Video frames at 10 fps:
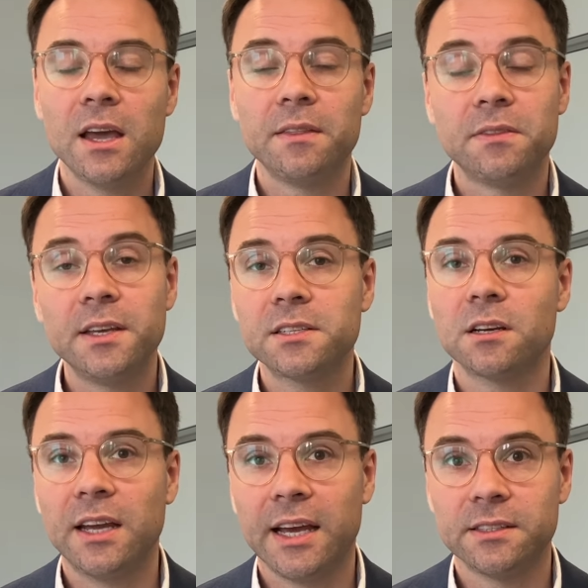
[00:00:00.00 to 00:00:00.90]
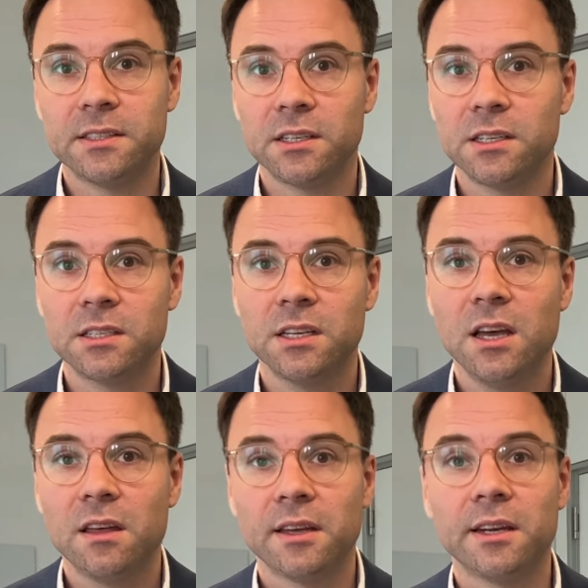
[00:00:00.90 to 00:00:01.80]
And these are cancers
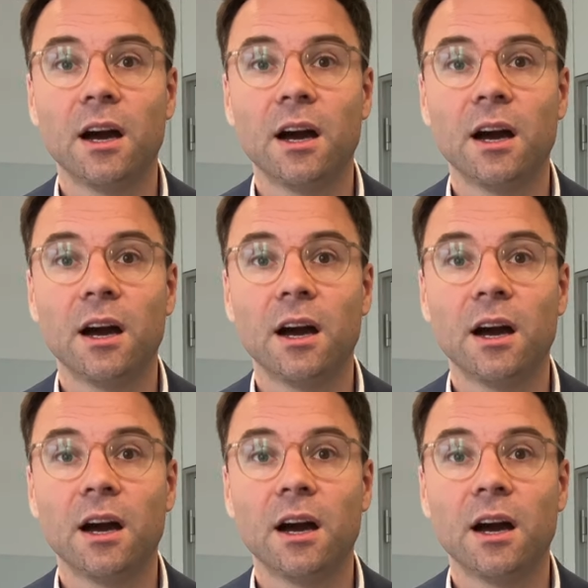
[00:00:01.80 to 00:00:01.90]
that